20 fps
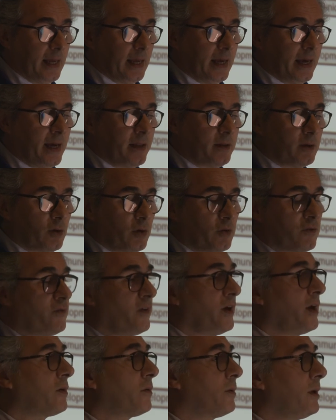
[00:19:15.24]
And a
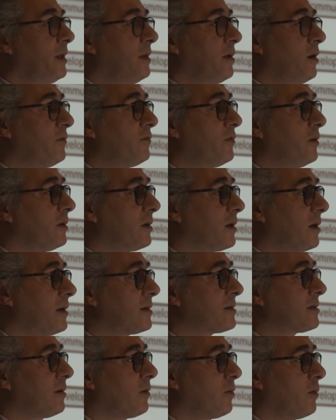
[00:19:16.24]
very novel
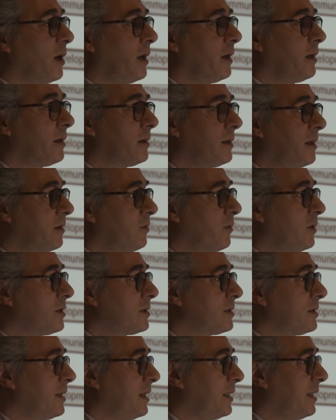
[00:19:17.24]
cluster one
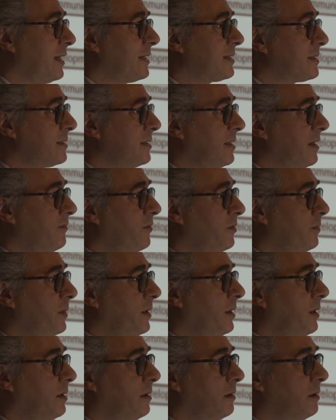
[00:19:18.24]
that has never
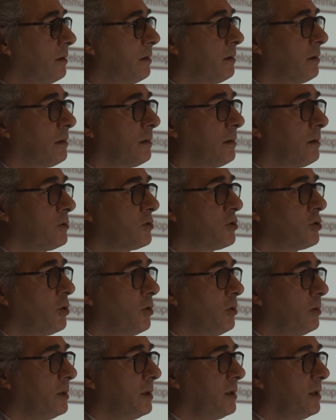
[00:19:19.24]
been
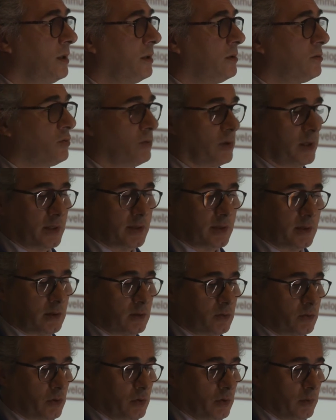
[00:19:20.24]
shown in Tourette
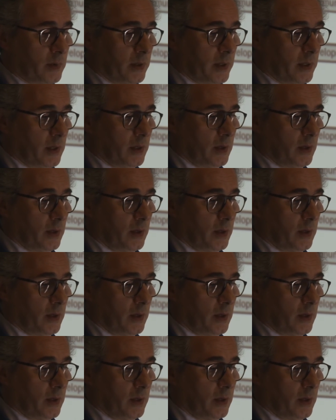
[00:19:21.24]
syndrome,